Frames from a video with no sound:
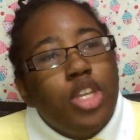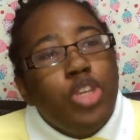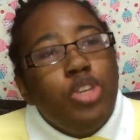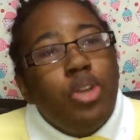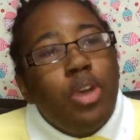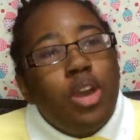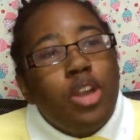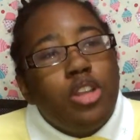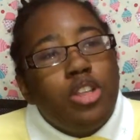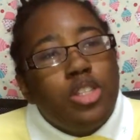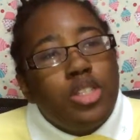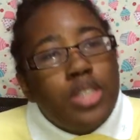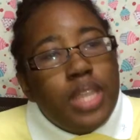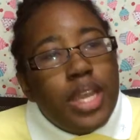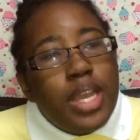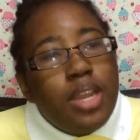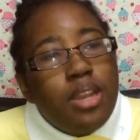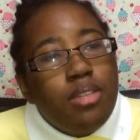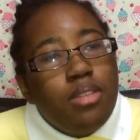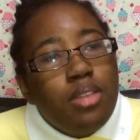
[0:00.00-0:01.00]
You don't
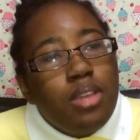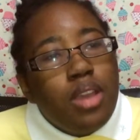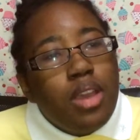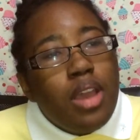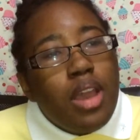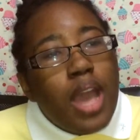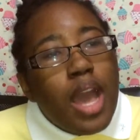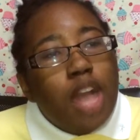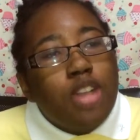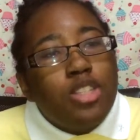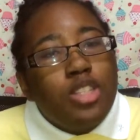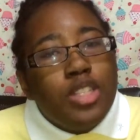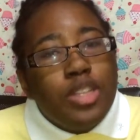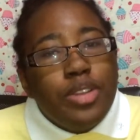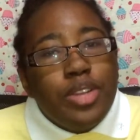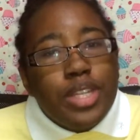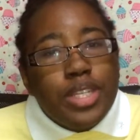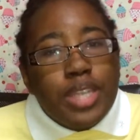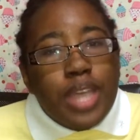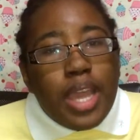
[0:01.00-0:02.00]
understand how
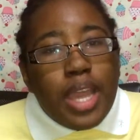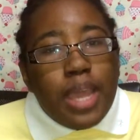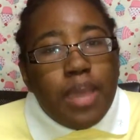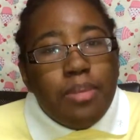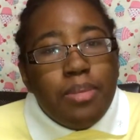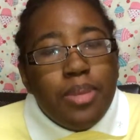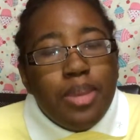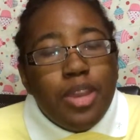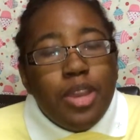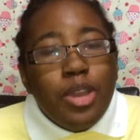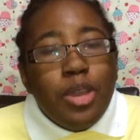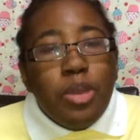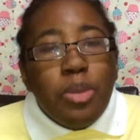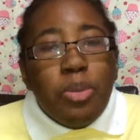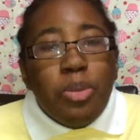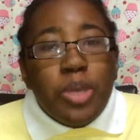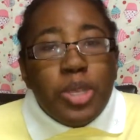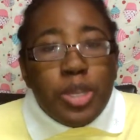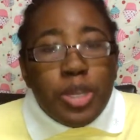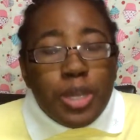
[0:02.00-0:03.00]
serious I am.
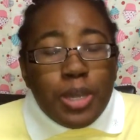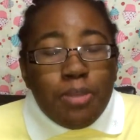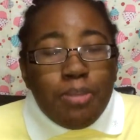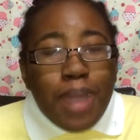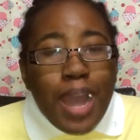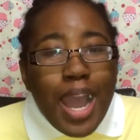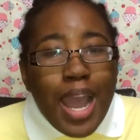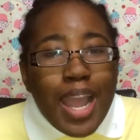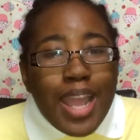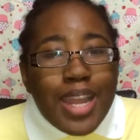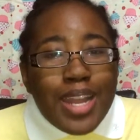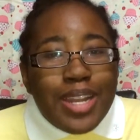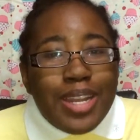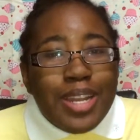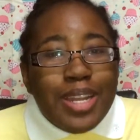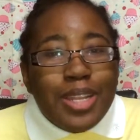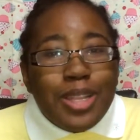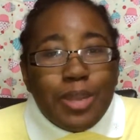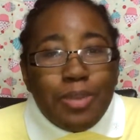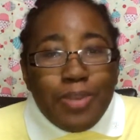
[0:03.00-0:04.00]
When you combine
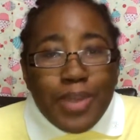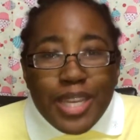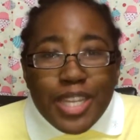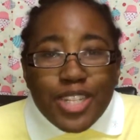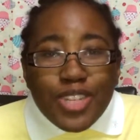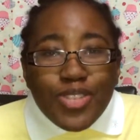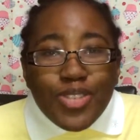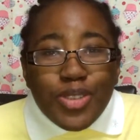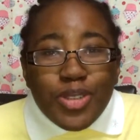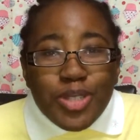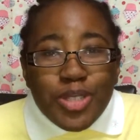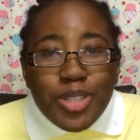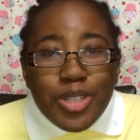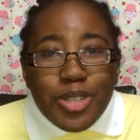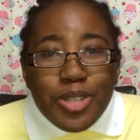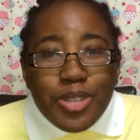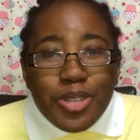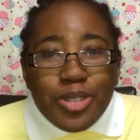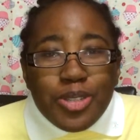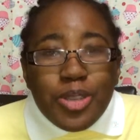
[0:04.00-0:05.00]
the peach fruit
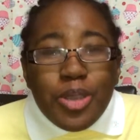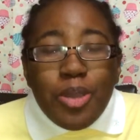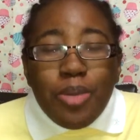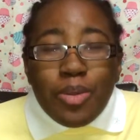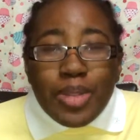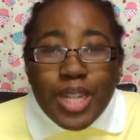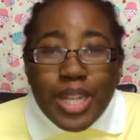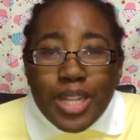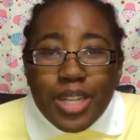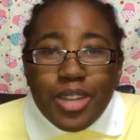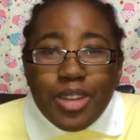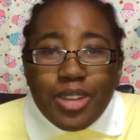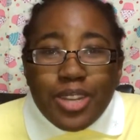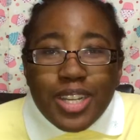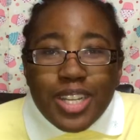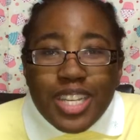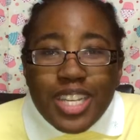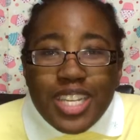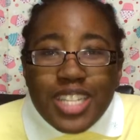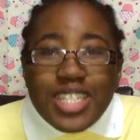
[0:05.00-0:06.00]
chews with the little
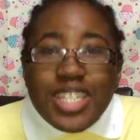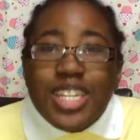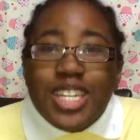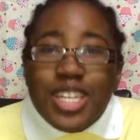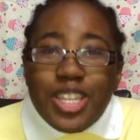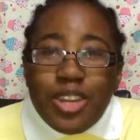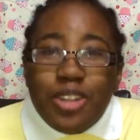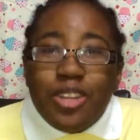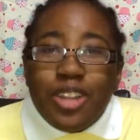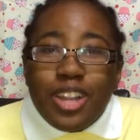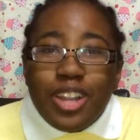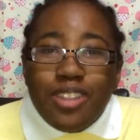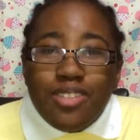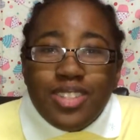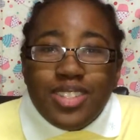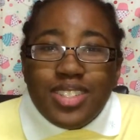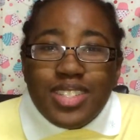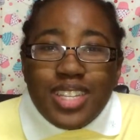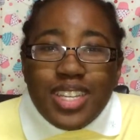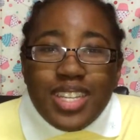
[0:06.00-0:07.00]
cookies and the yogurt
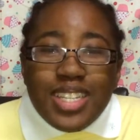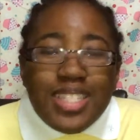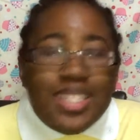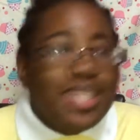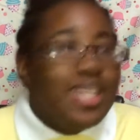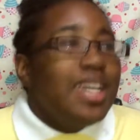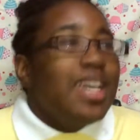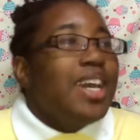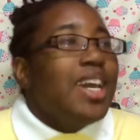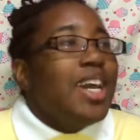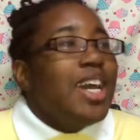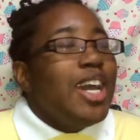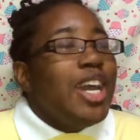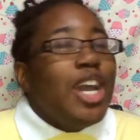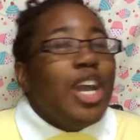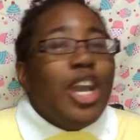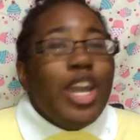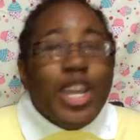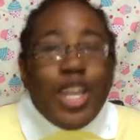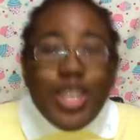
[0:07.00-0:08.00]
covered seeds,
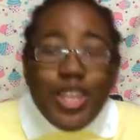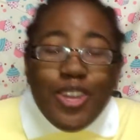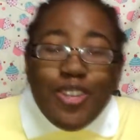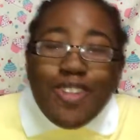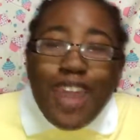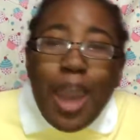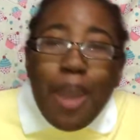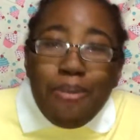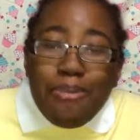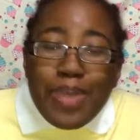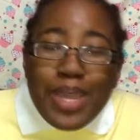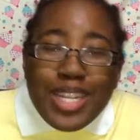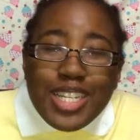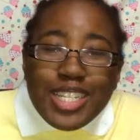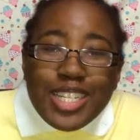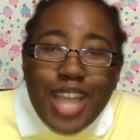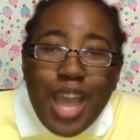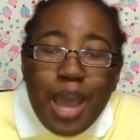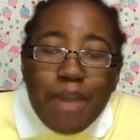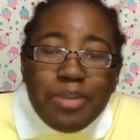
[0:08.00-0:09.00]
You've got
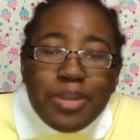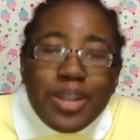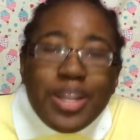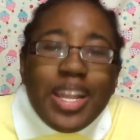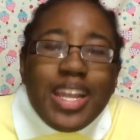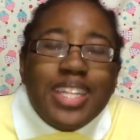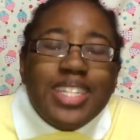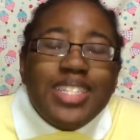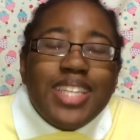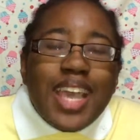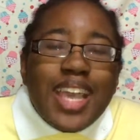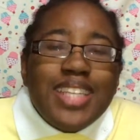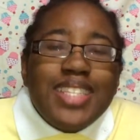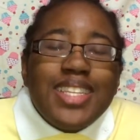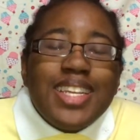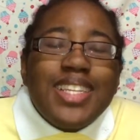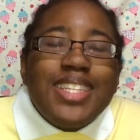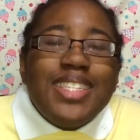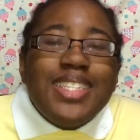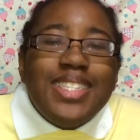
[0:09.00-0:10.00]
peach cobbler. It
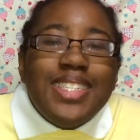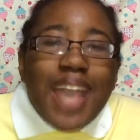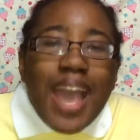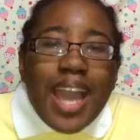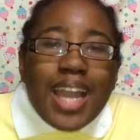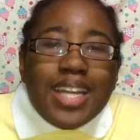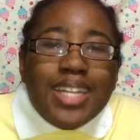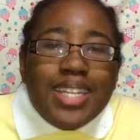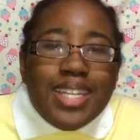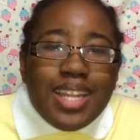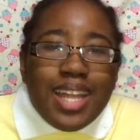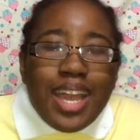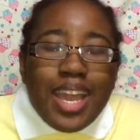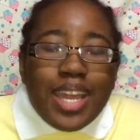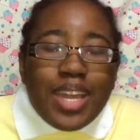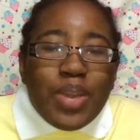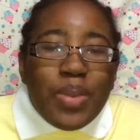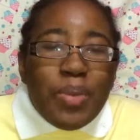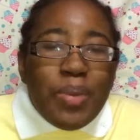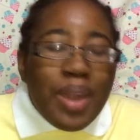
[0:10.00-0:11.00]
tastes exactly
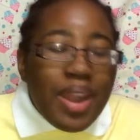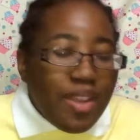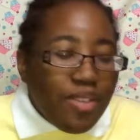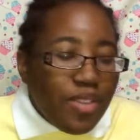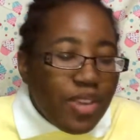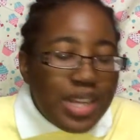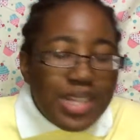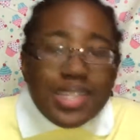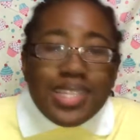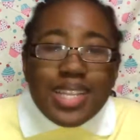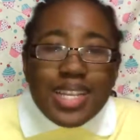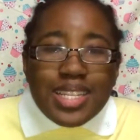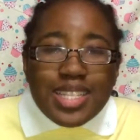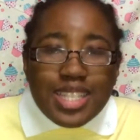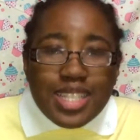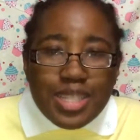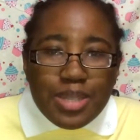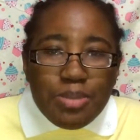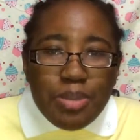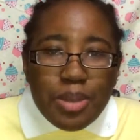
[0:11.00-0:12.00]
like whatever it says
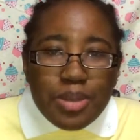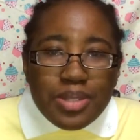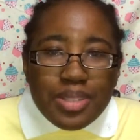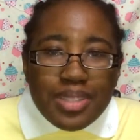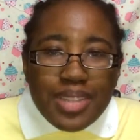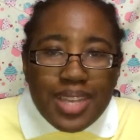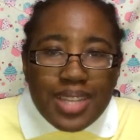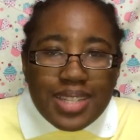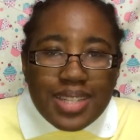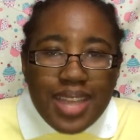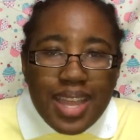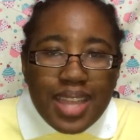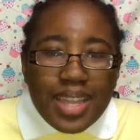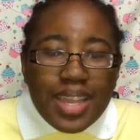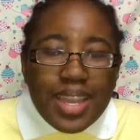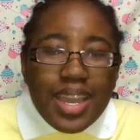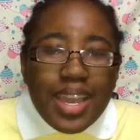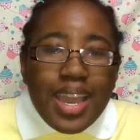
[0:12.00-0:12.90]
it's supposed to taste like.